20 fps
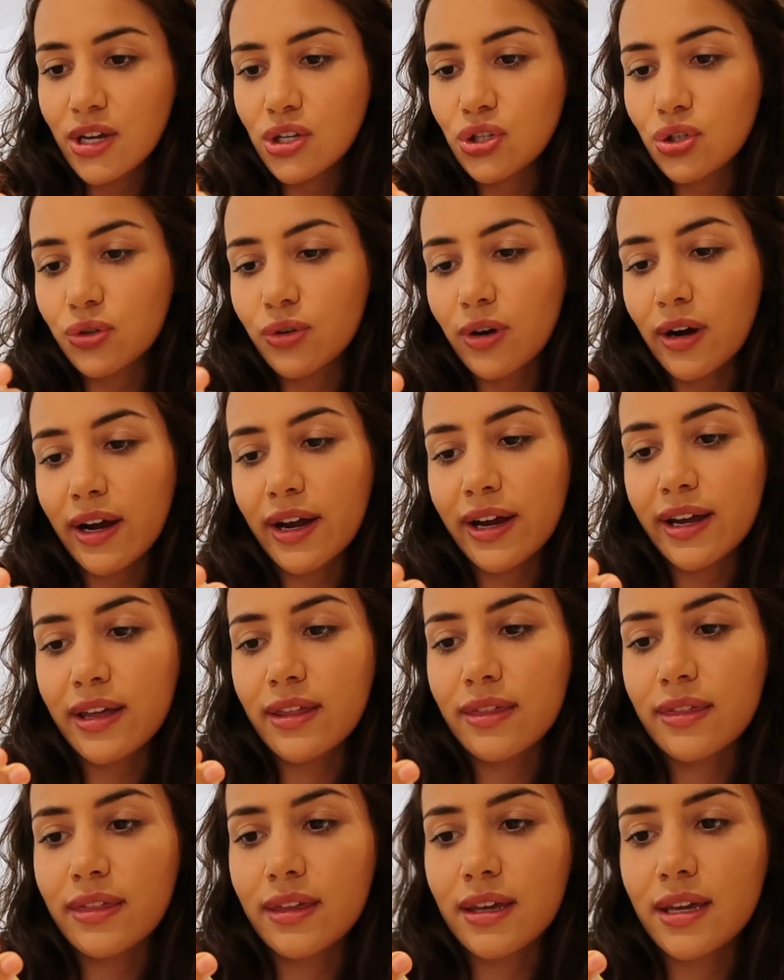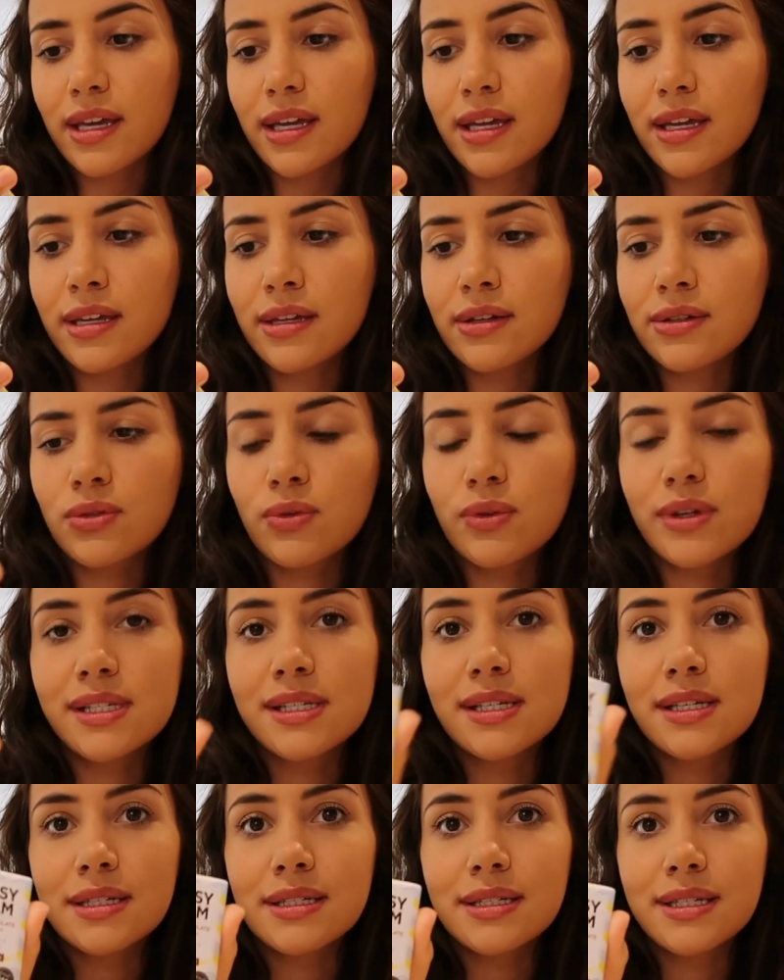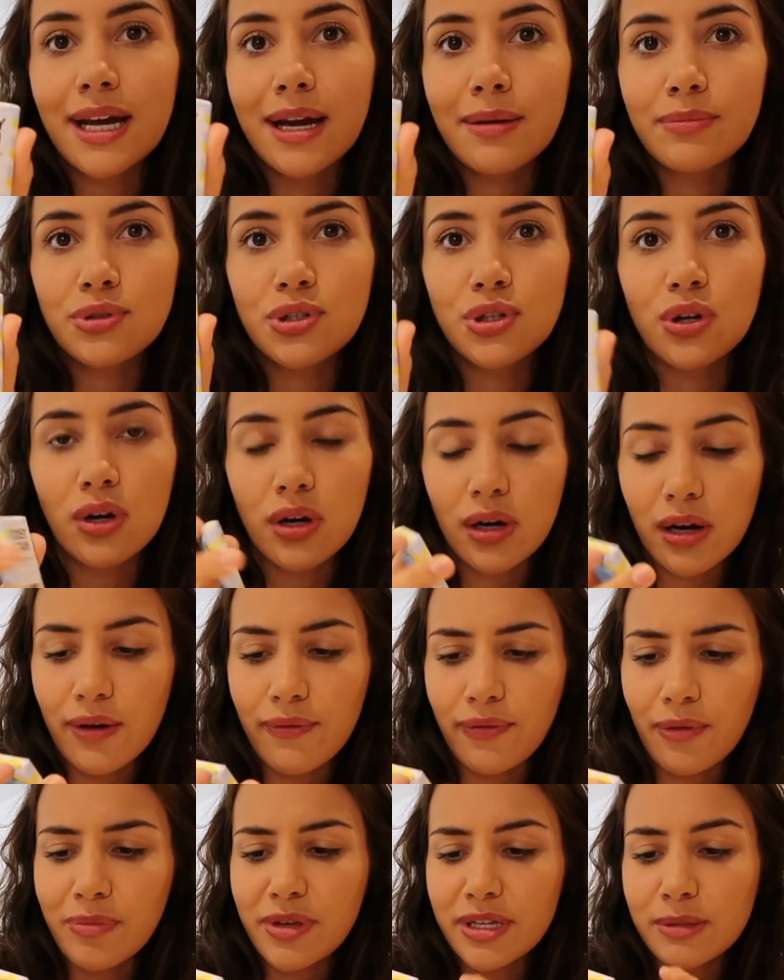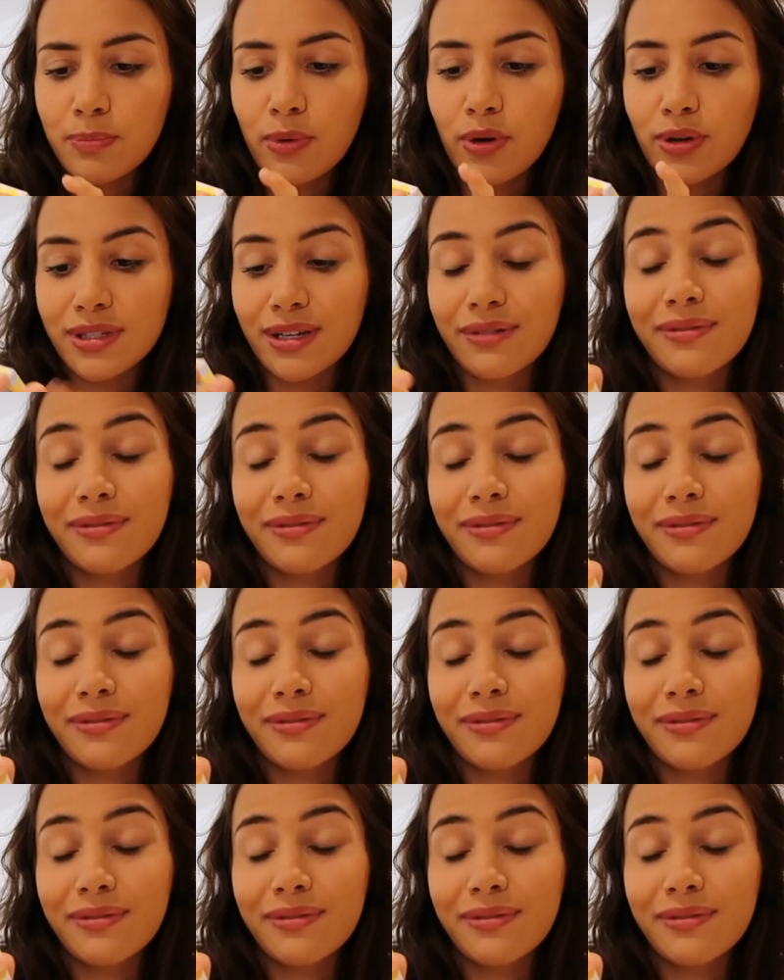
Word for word: try the Doisy and Dam chocolate from this box.